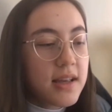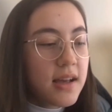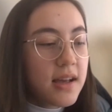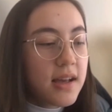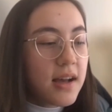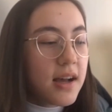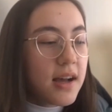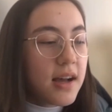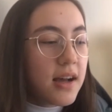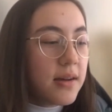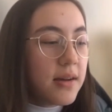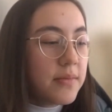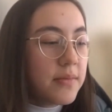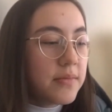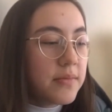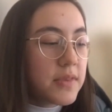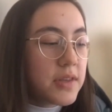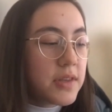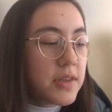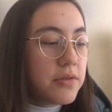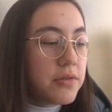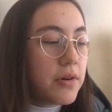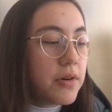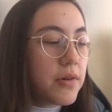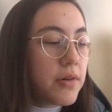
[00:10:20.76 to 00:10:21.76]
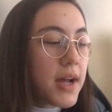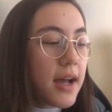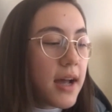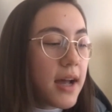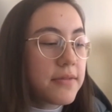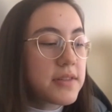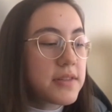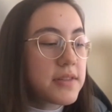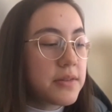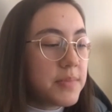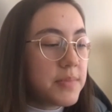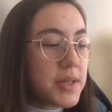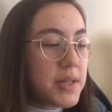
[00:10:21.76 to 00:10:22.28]
um, you don't
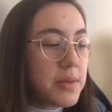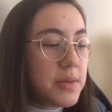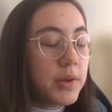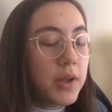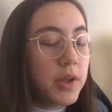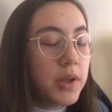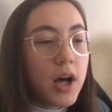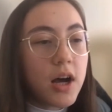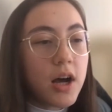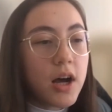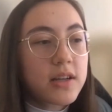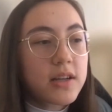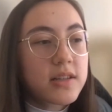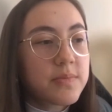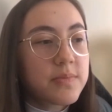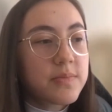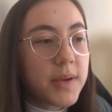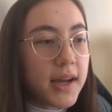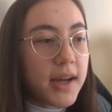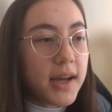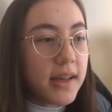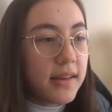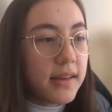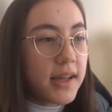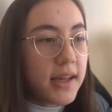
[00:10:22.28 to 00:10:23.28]
have to be blocked by